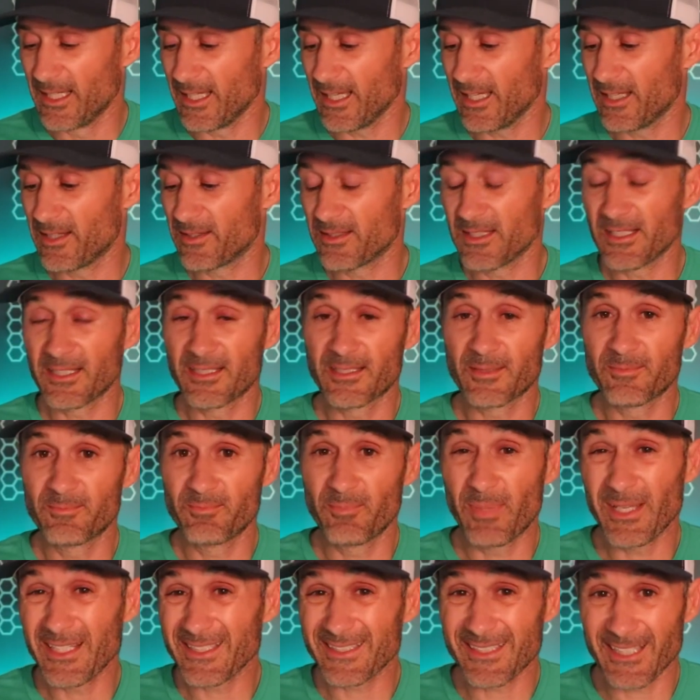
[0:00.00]
And
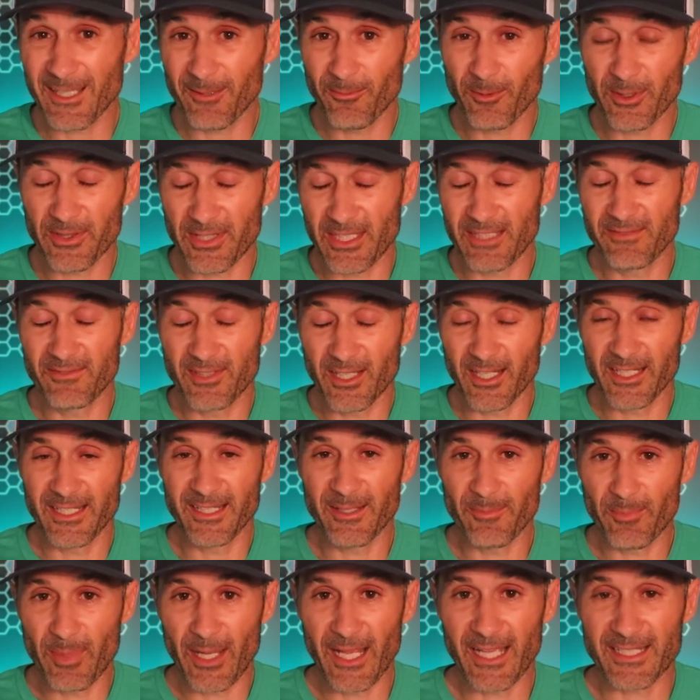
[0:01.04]
based on what they've done in
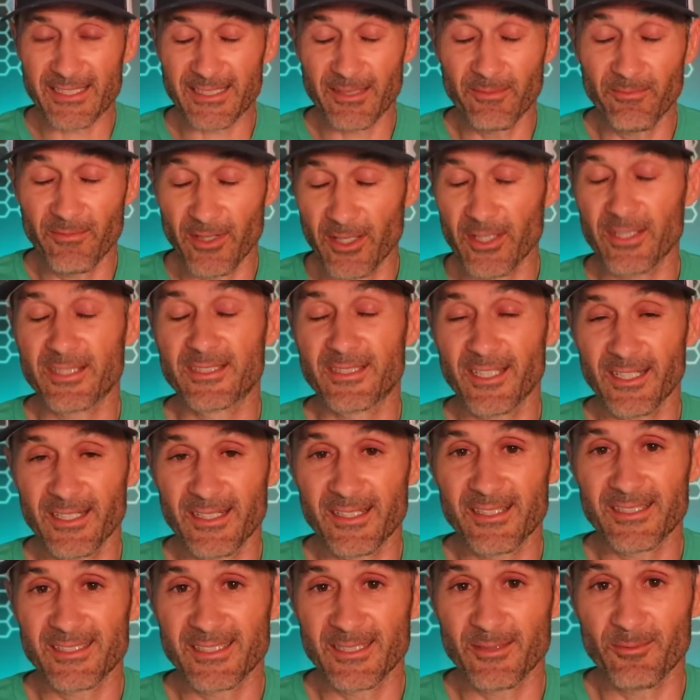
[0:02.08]
the past, I'm very excited
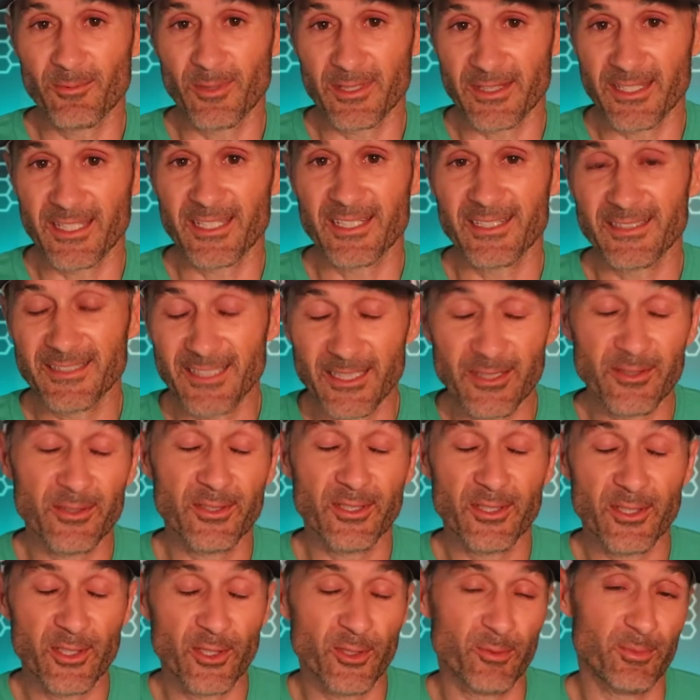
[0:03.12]
to see what they continue
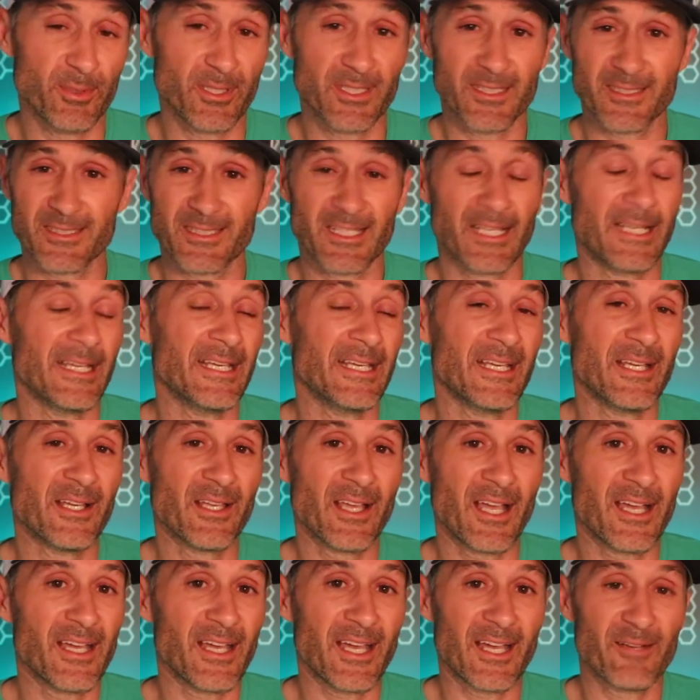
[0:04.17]
to do, because
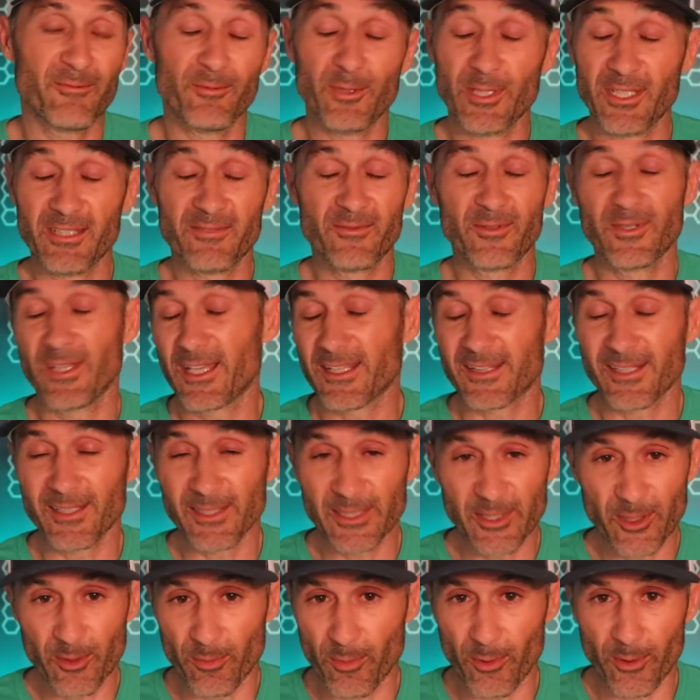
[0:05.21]
I really feel like the
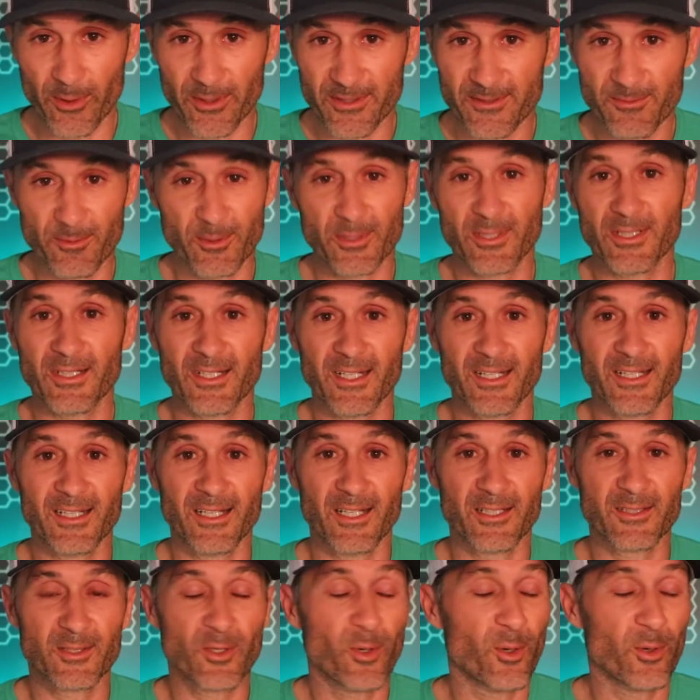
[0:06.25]
leaderboards were
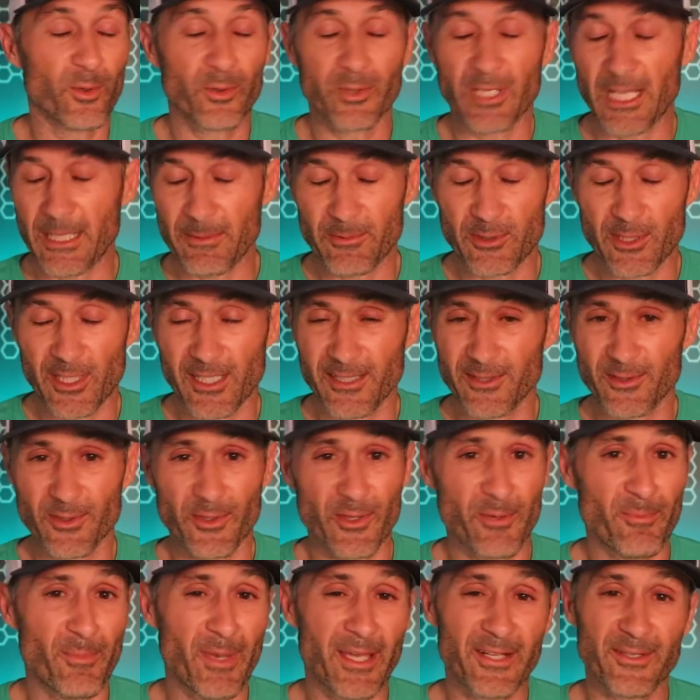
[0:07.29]
a total game changer.
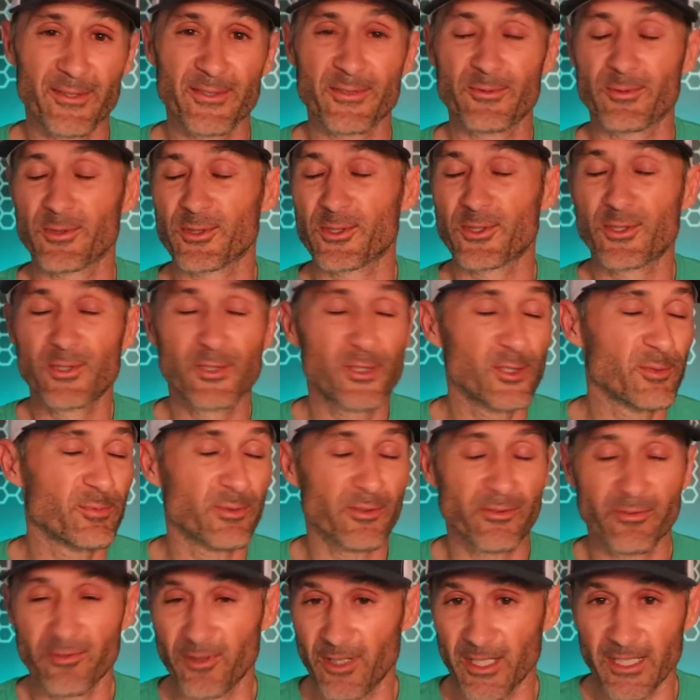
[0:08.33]
The medals were
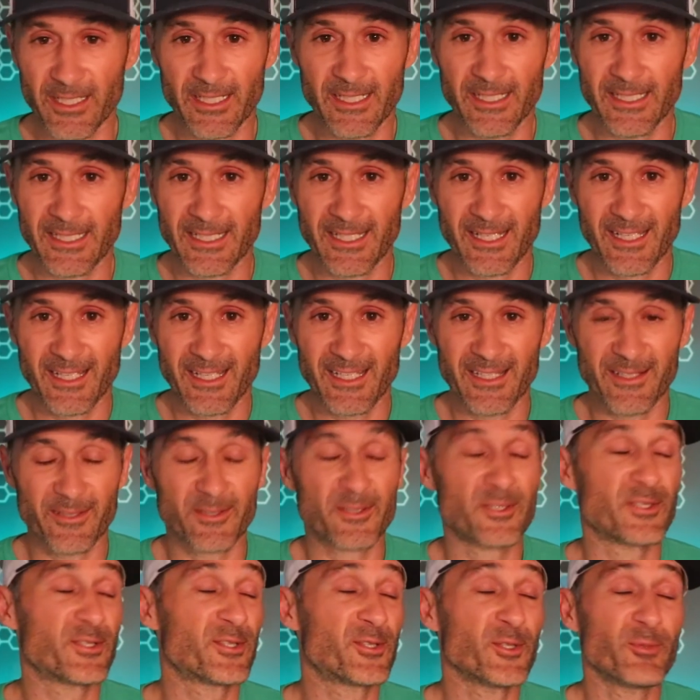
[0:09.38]
super fun and
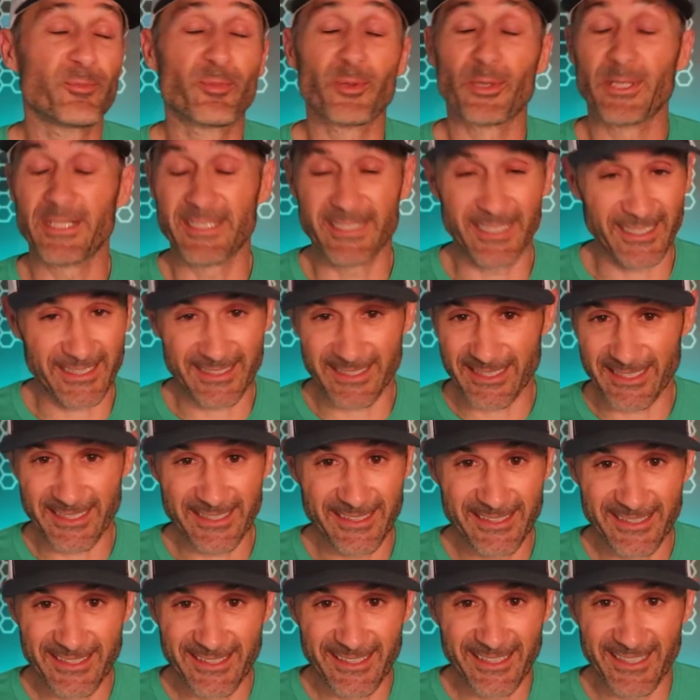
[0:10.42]
they're super
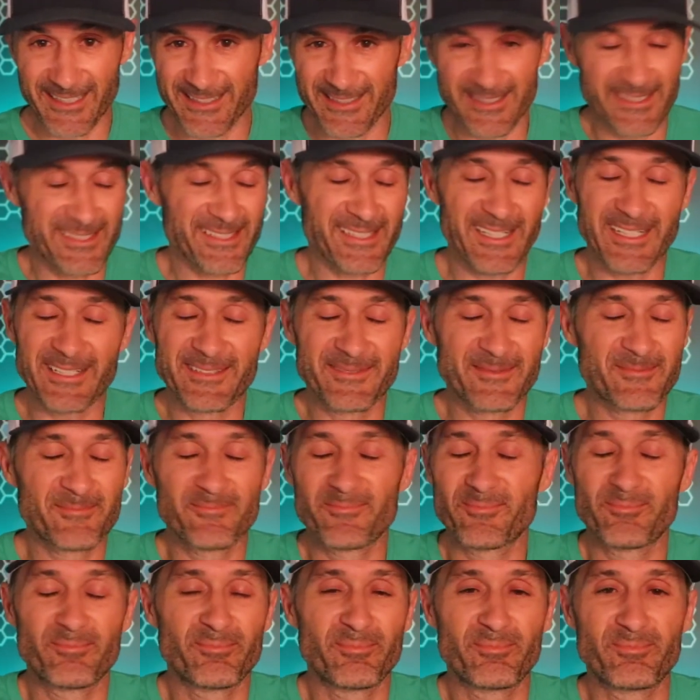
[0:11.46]
addicting. It's just like
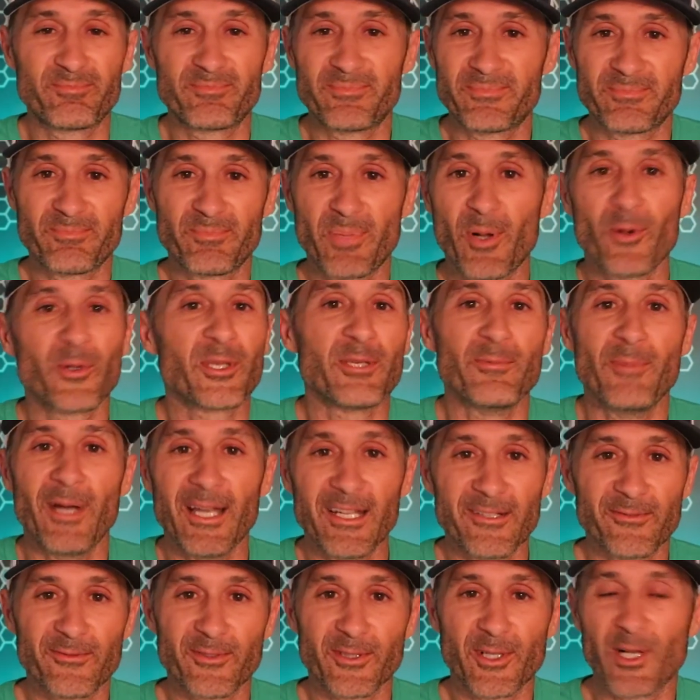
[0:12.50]

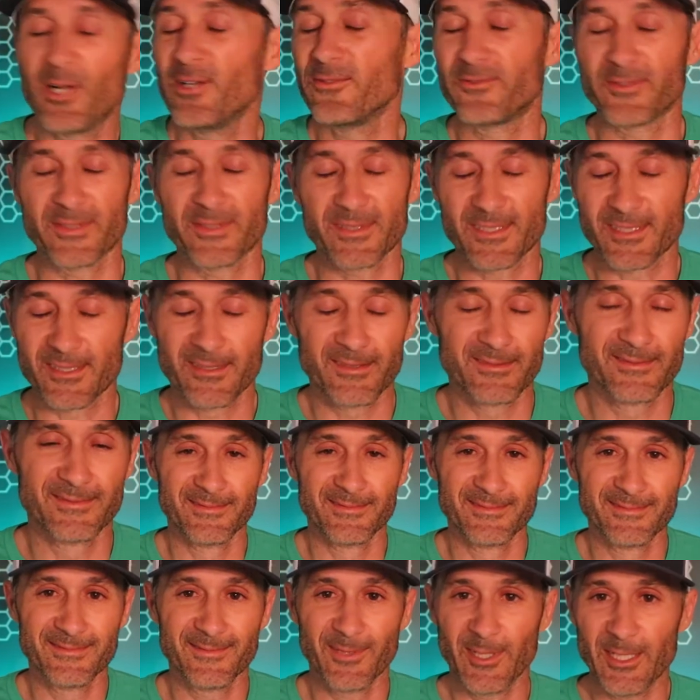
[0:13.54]
Pokemon for golfers,
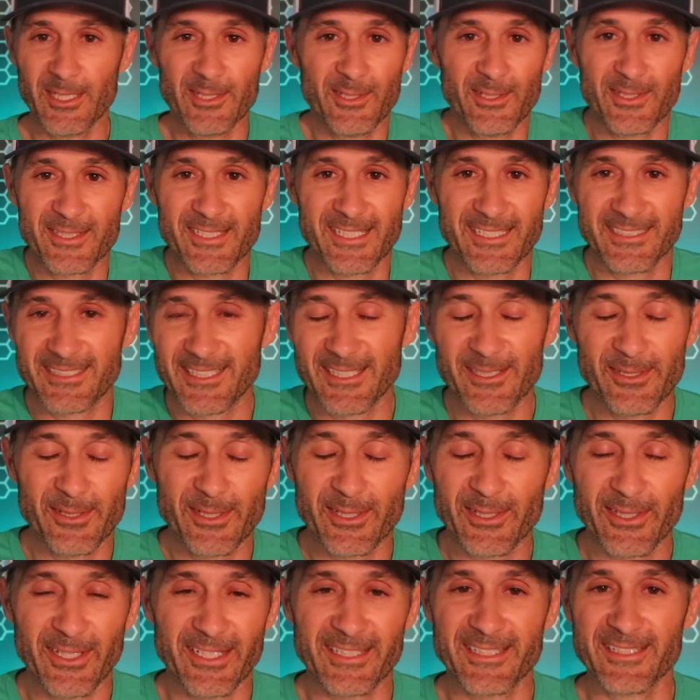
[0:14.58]
right? You just continue to
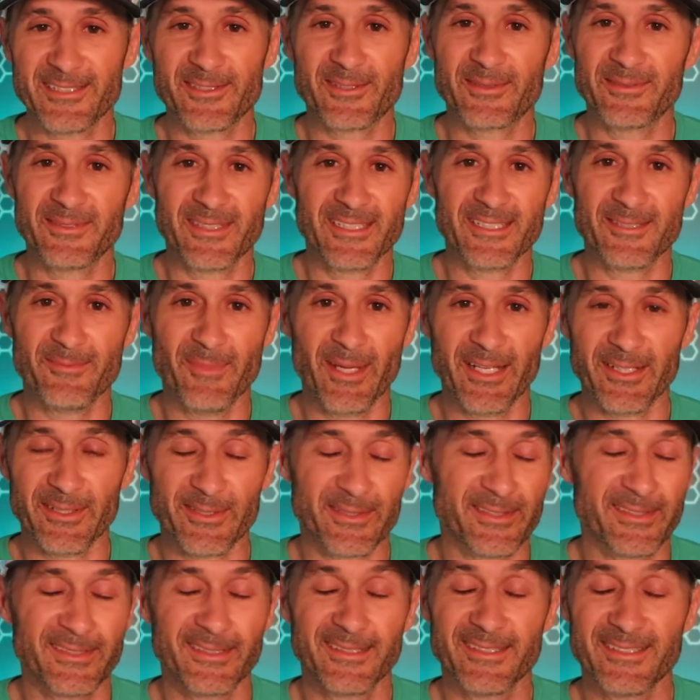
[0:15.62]
collect these
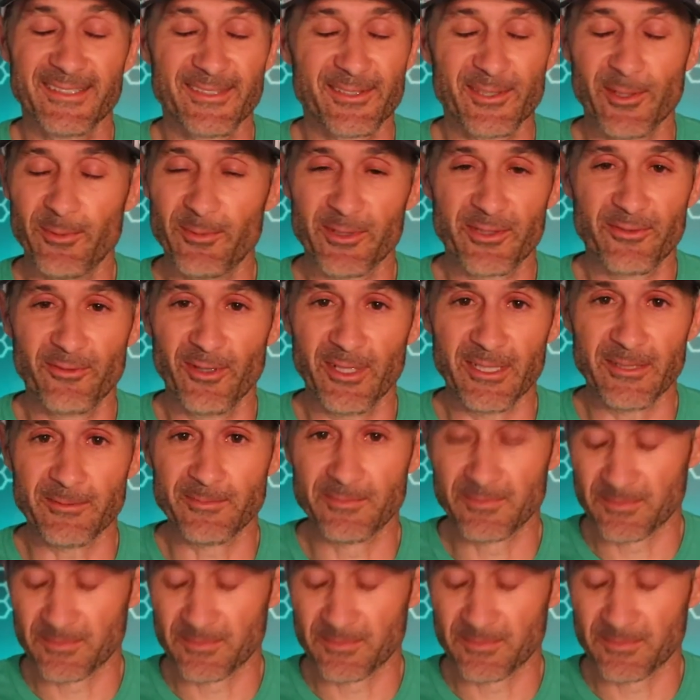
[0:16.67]
medals. It's so much fun.